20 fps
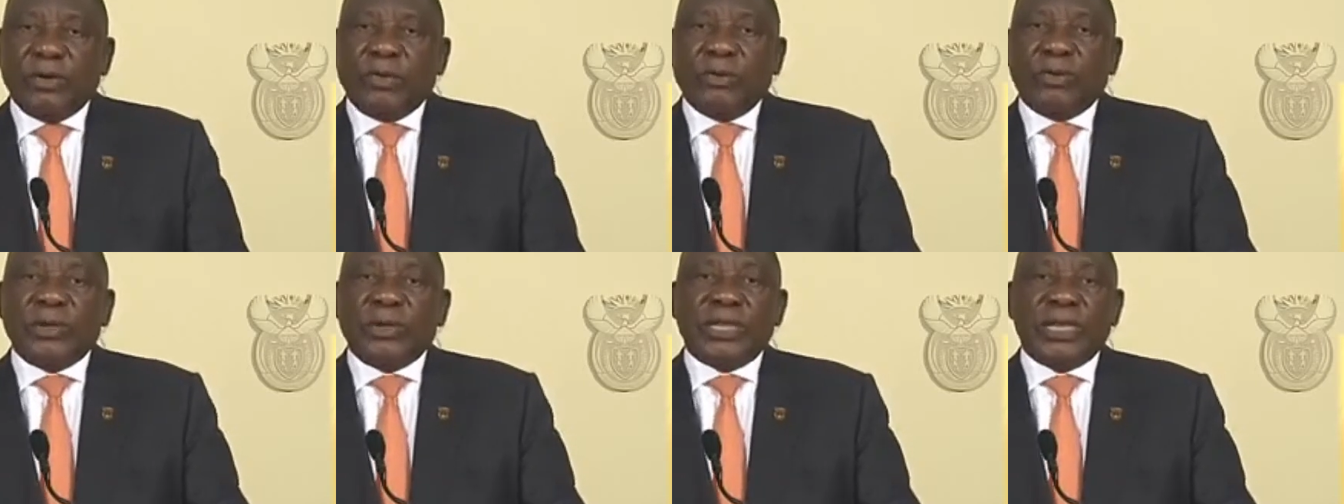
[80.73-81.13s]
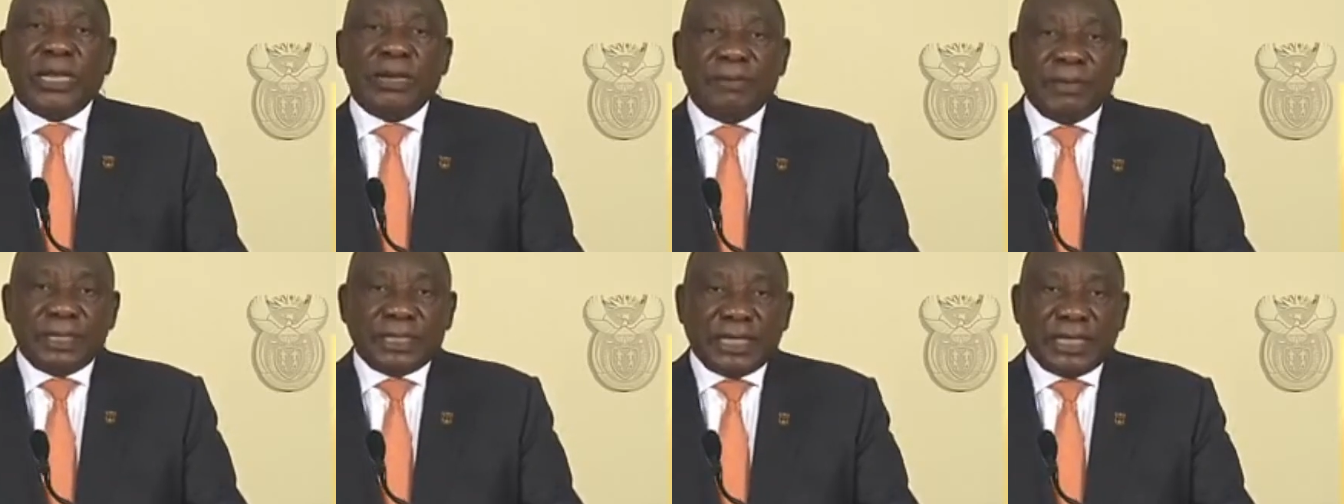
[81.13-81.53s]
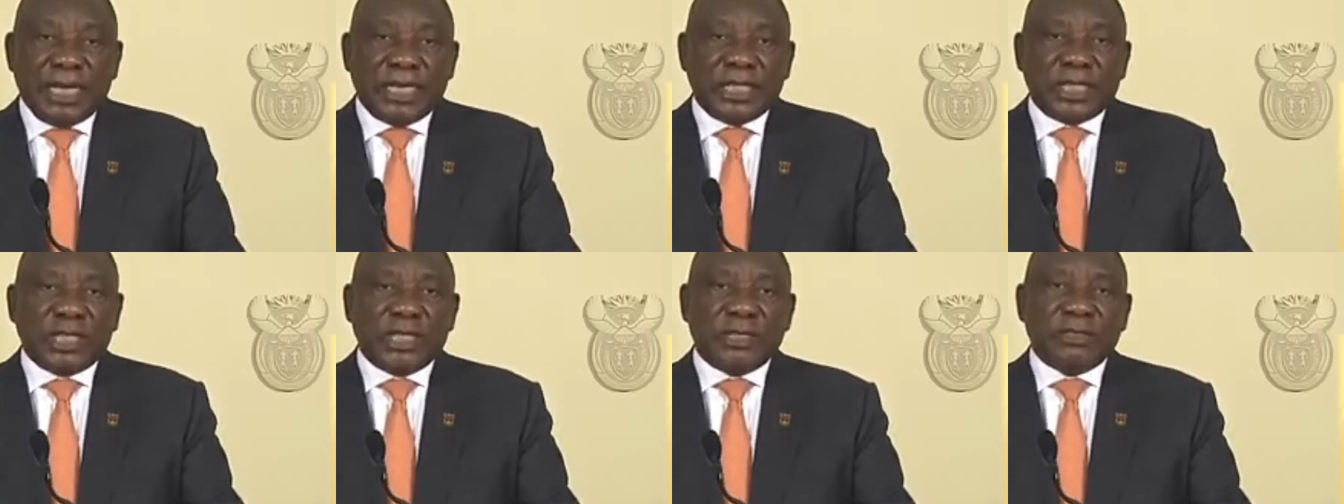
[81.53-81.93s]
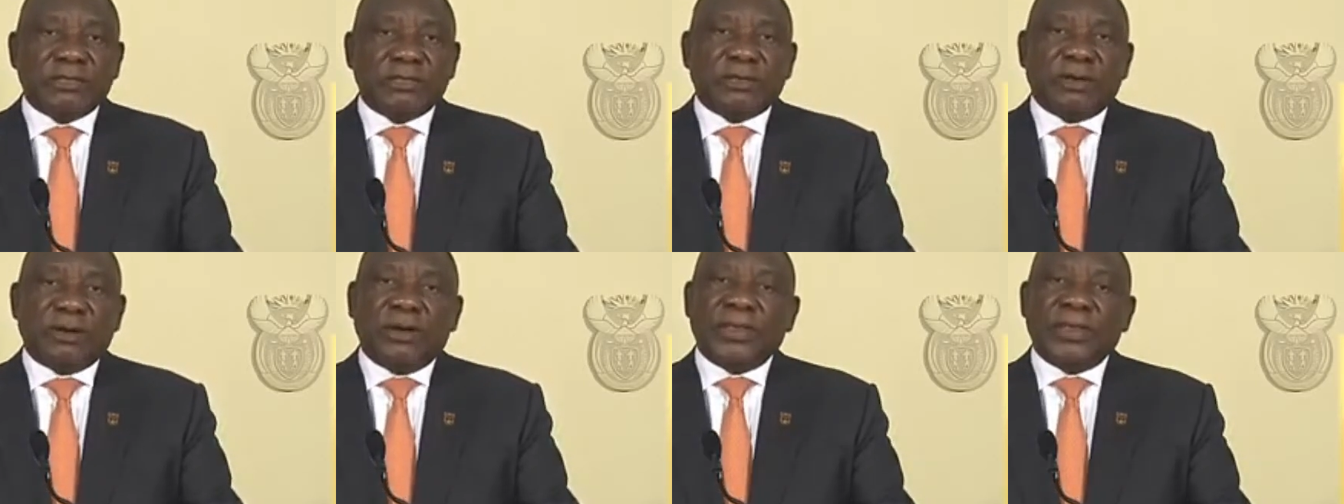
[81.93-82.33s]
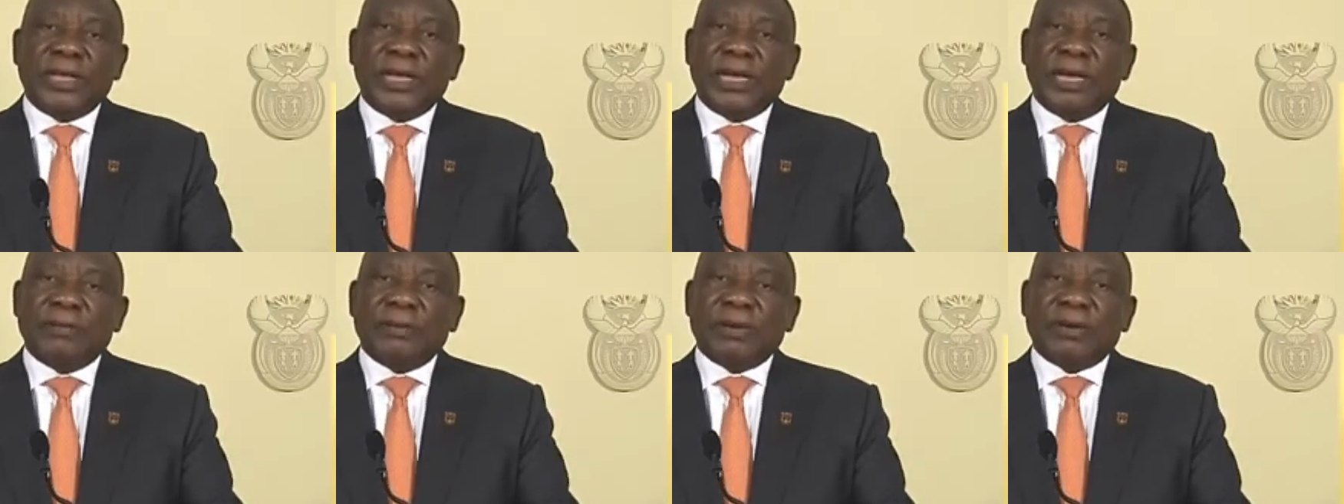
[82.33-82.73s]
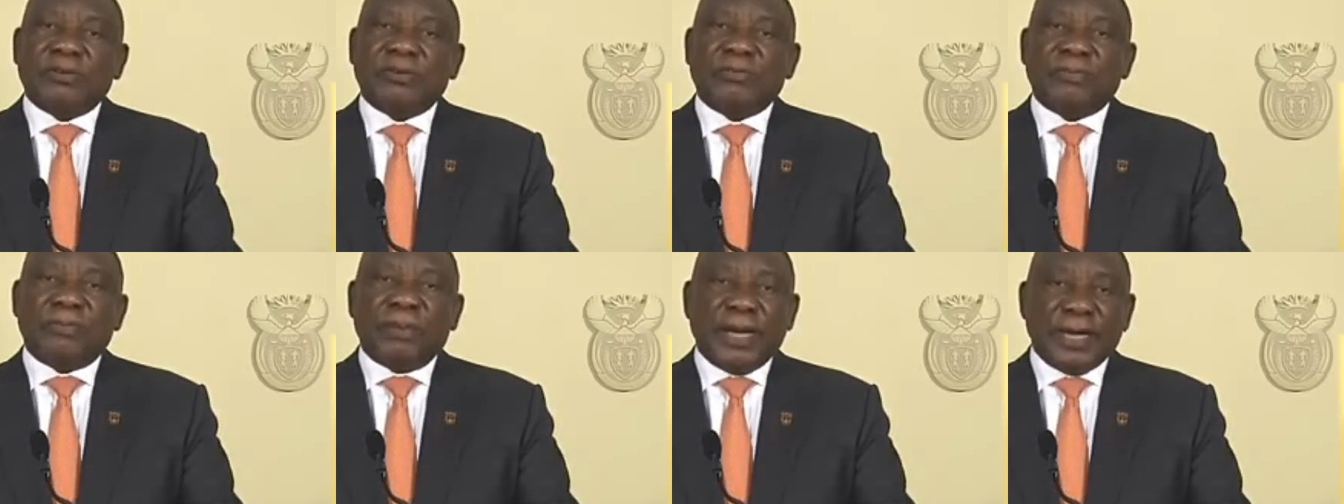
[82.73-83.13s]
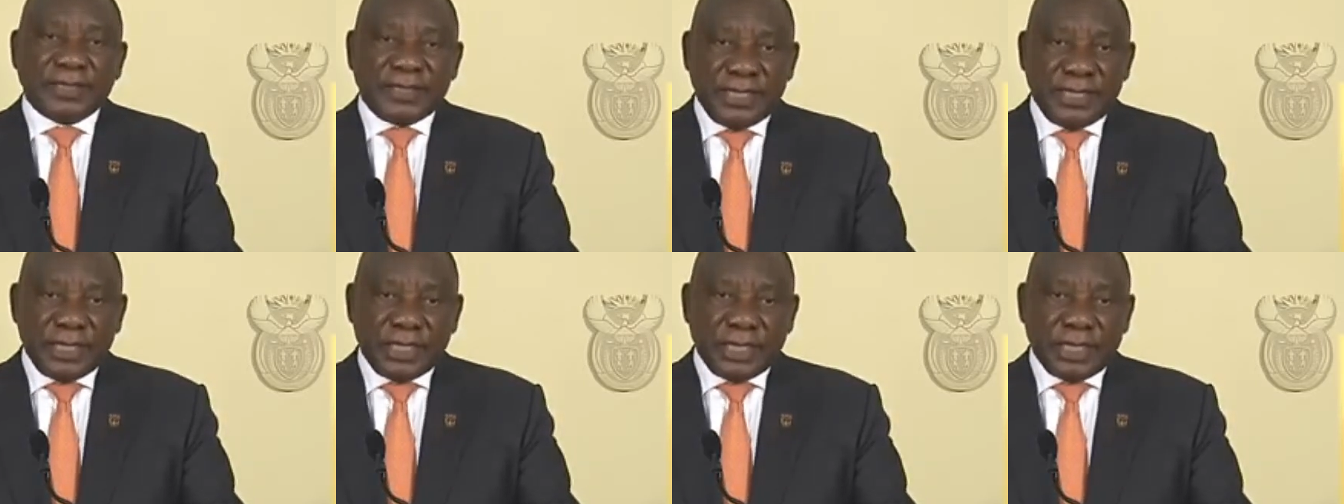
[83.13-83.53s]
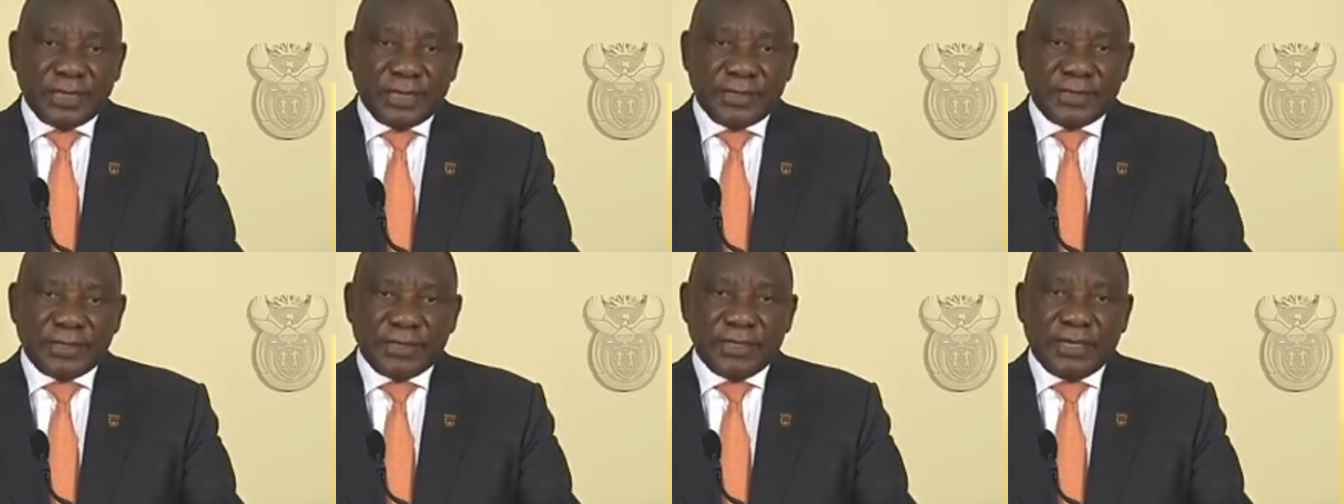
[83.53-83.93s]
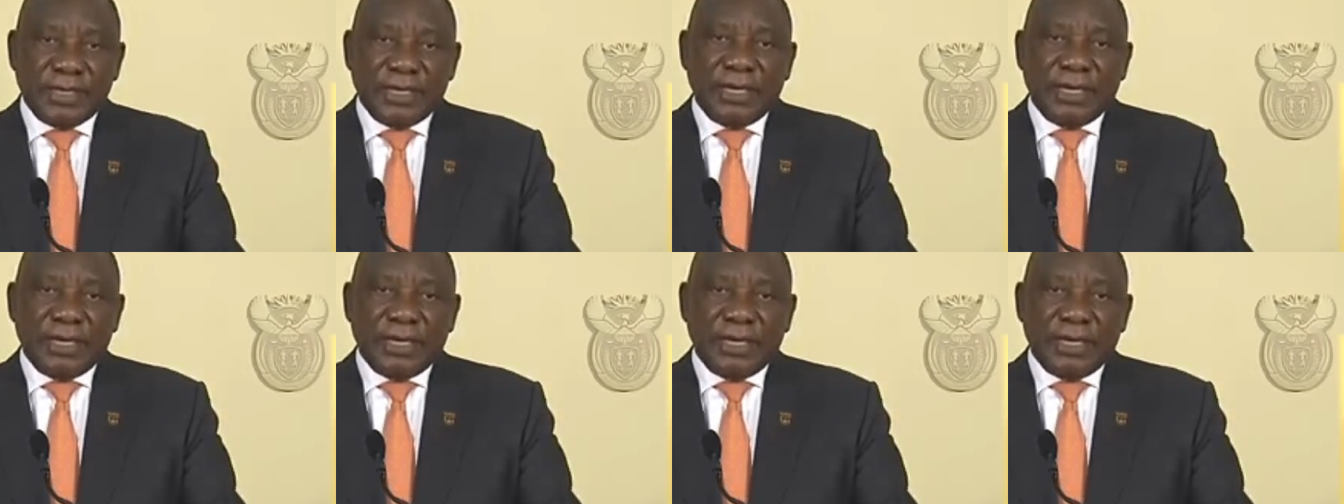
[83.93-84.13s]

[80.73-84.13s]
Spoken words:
with limitations on the number of passengers